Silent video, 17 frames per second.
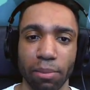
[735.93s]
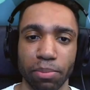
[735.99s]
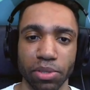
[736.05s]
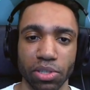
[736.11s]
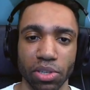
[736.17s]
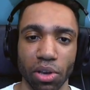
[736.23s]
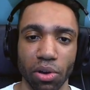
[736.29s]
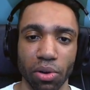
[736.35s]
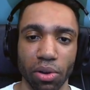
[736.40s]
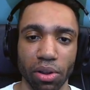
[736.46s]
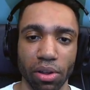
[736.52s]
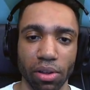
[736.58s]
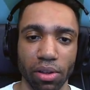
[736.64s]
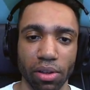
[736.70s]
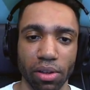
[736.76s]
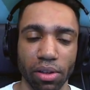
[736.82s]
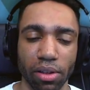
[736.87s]
episode.
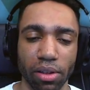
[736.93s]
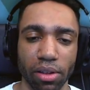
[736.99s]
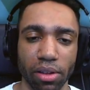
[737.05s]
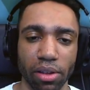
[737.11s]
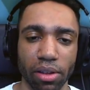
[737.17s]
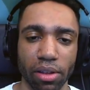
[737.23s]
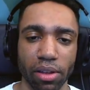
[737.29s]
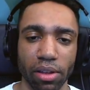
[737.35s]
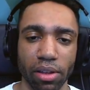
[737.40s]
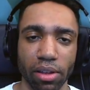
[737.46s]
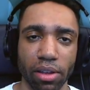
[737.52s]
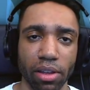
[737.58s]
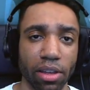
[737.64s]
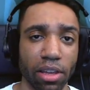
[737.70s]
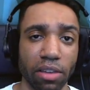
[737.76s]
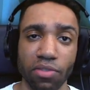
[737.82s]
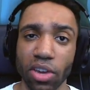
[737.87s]

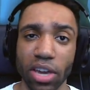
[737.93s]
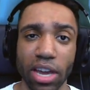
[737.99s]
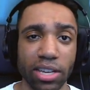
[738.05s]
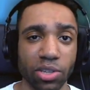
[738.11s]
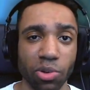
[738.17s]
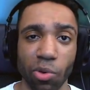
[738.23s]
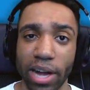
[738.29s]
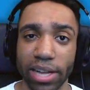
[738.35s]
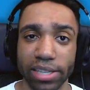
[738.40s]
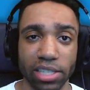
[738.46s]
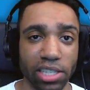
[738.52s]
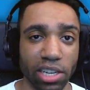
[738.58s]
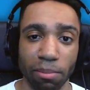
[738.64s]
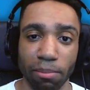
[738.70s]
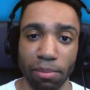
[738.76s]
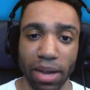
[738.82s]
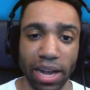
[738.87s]
If you guys are watching
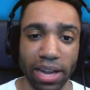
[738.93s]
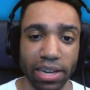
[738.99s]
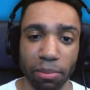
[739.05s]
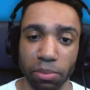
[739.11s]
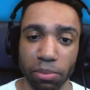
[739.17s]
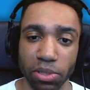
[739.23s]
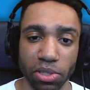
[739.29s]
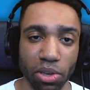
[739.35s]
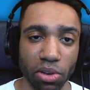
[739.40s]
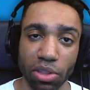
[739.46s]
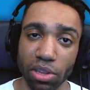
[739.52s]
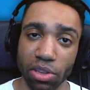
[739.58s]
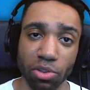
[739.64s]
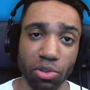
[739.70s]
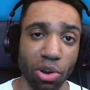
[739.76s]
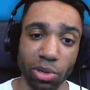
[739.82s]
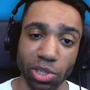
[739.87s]
a combined episode,
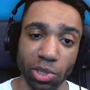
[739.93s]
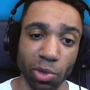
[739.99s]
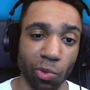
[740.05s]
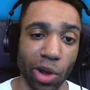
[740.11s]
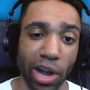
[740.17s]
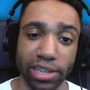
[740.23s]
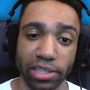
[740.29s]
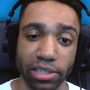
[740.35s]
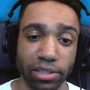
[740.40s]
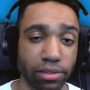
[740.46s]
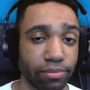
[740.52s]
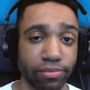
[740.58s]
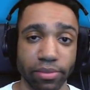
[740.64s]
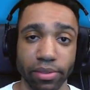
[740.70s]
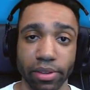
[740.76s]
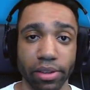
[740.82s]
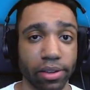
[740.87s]
then you know what you're watching.
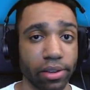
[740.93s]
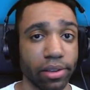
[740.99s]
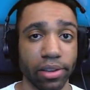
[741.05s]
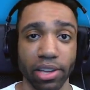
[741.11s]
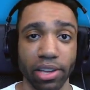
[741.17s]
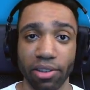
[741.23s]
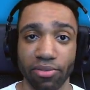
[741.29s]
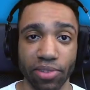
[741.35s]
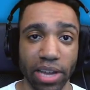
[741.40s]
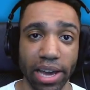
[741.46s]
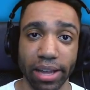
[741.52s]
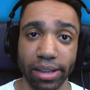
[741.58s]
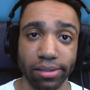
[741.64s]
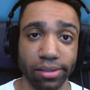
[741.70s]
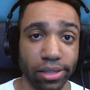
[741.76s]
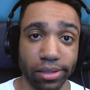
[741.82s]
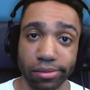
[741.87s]
If
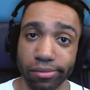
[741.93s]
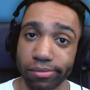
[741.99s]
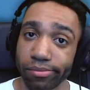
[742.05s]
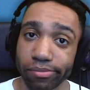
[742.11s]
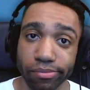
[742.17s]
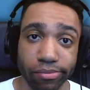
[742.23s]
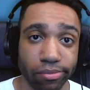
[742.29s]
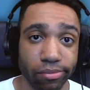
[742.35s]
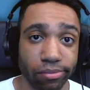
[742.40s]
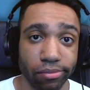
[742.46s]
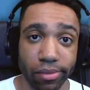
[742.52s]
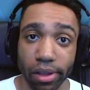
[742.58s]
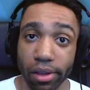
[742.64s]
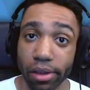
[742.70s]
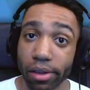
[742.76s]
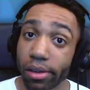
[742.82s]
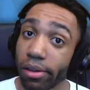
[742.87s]
not, then...
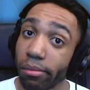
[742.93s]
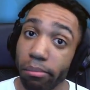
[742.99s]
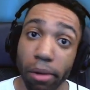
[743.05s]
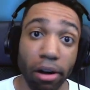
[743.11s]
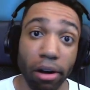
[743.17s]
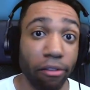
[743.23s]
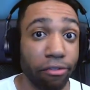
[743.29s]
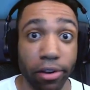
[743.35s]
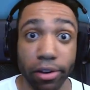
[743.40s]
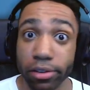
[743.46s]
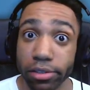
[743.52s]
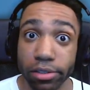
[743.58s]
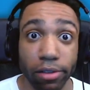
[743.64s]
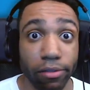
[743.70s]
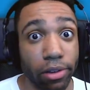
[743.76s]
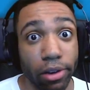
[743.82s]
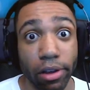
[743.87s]
motherfuckers
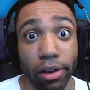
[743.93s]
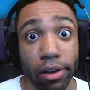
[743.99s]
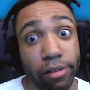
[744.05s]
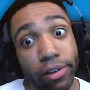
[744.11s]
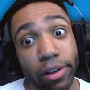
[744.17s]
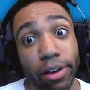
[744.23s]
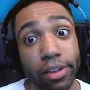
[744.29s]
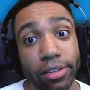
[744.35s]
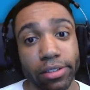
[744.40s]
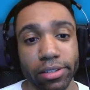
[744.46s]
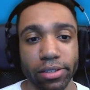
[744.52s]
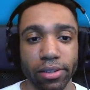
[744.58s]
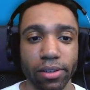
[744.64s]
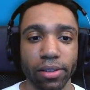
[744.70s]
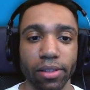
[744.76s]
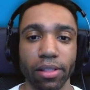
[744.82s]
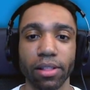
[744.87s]
never loved
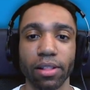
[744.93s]
us.